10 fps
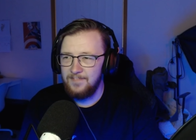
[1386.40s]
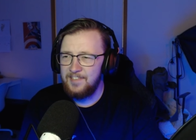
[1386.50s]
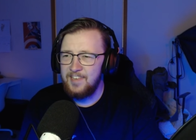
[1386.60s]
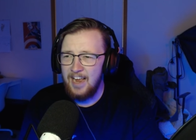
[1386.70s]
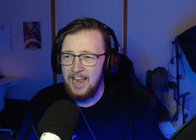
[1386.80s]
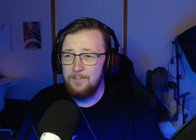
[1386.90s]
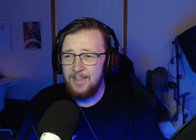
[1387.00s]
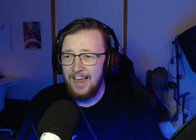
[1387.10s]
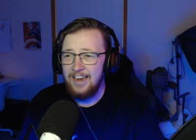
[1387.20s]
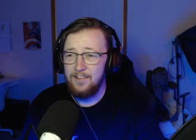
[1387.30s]
Same.
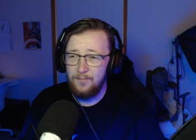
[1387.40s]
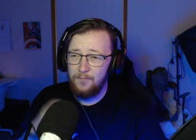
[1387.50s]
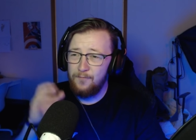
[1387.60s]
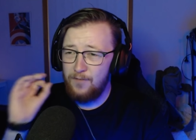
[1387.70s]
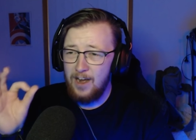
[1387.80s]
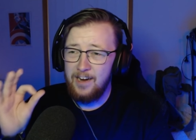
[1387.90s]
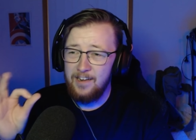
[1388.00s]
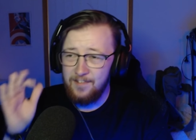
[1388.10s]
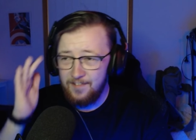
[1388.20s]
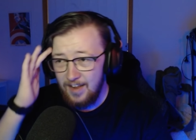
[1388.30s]
That is
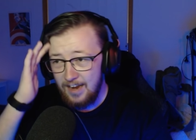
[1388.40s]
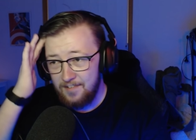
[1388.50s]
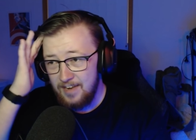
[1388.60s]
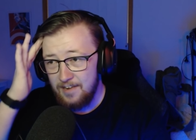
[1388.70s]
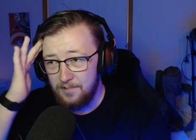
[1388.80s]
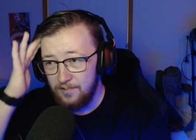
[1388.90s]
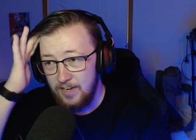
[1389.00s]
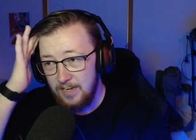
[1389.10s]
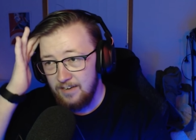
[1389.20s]
fucking sexy as shit.